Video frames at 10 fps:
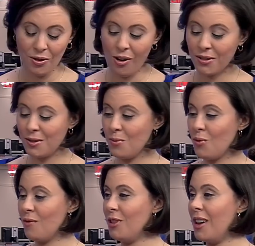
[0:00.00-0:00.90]
and awesome
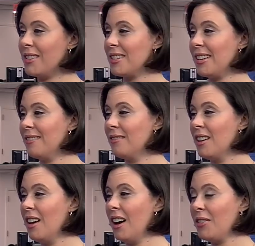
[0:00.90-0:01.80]
groove velocity.
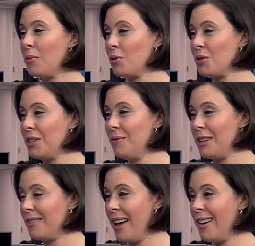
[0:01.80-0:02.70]
I think we'll just leave
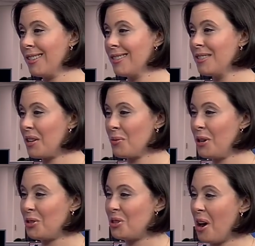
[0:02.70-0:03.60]
it at that.
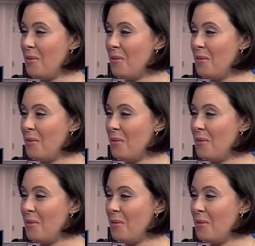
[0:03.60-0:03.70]
Declarations